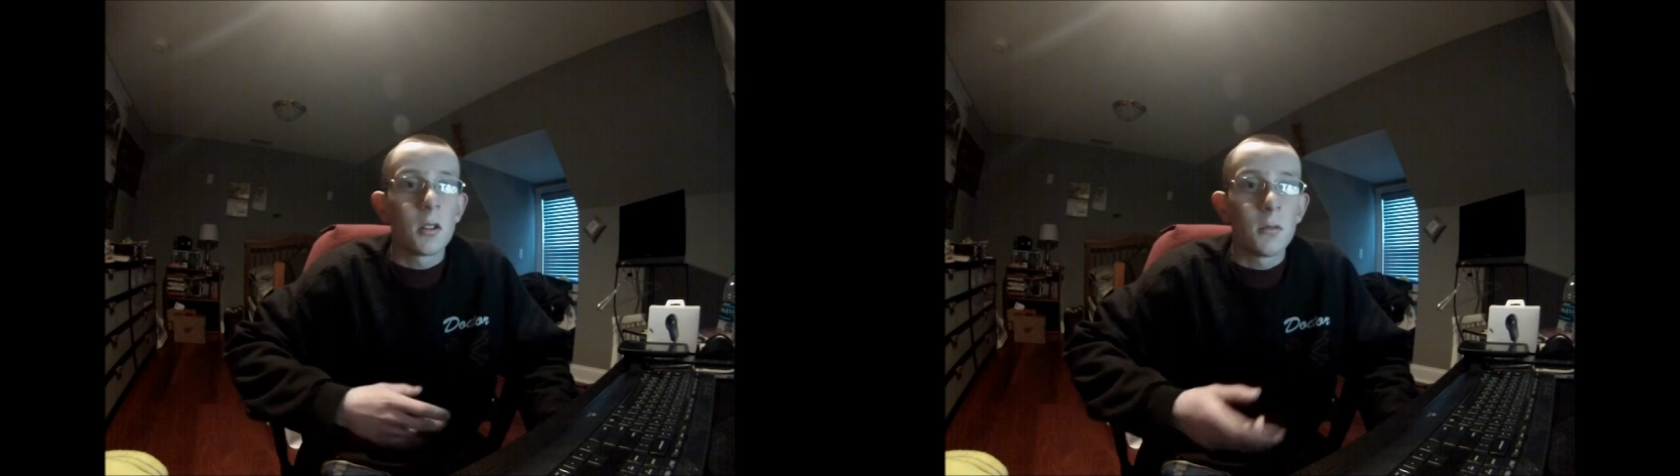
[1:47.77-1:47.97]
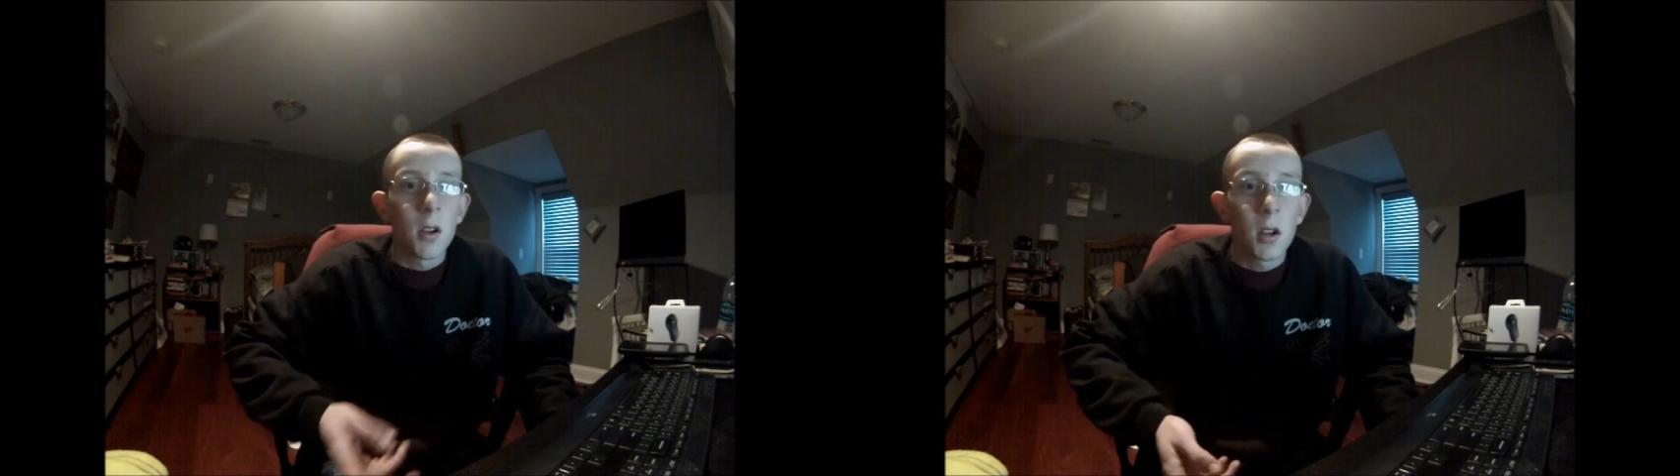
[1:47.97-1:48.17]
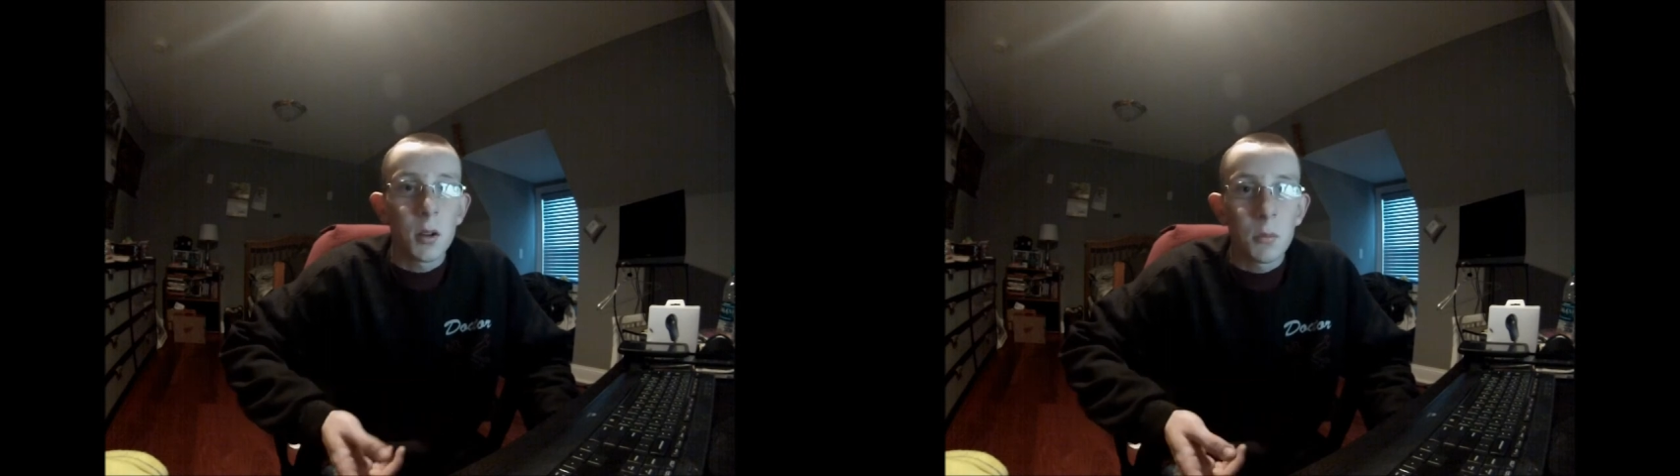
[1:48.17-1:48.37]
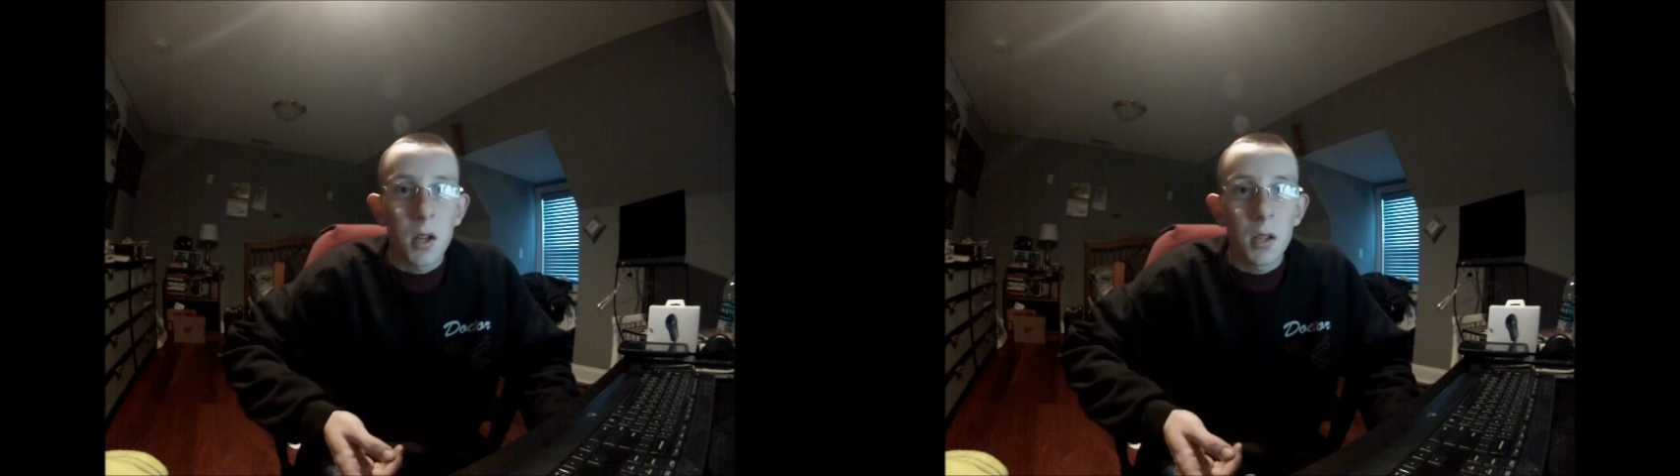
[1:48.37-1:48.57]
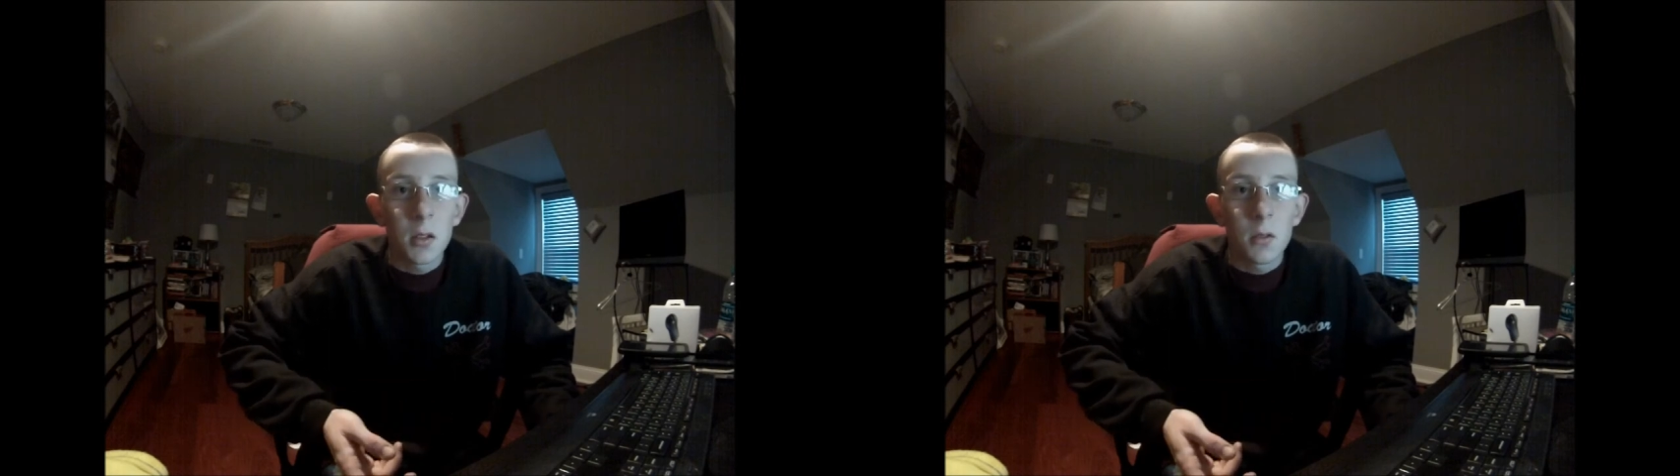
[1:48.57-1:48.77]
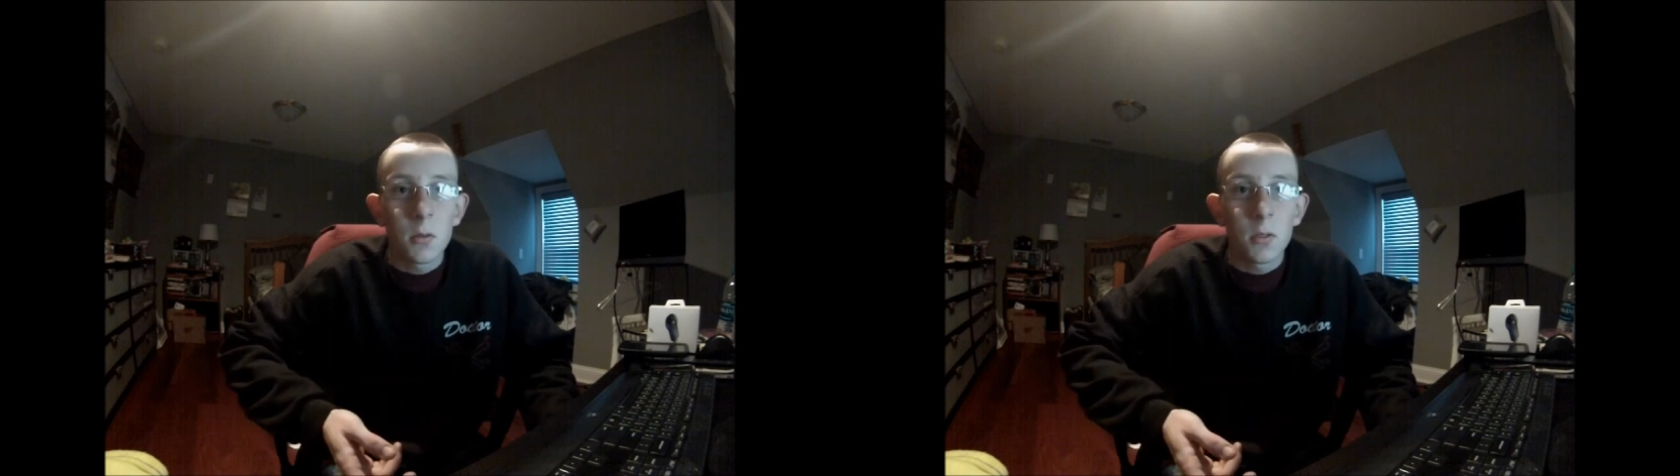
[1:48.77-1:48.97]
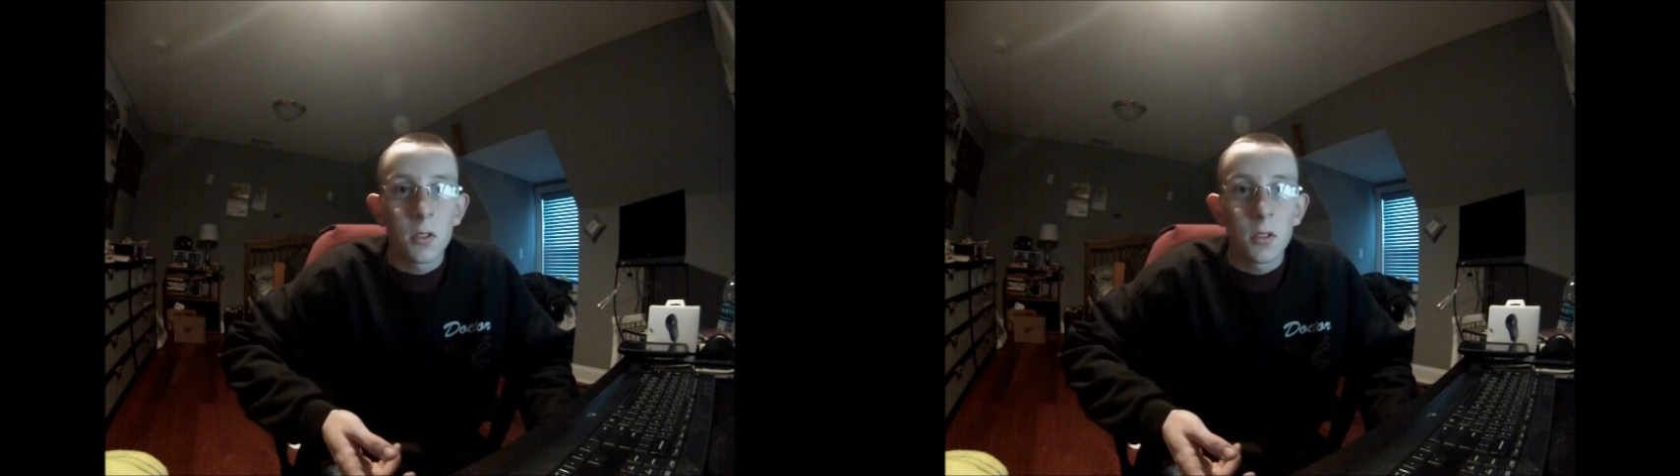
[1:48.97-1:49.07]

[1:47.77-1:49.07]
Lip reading: or recommend doing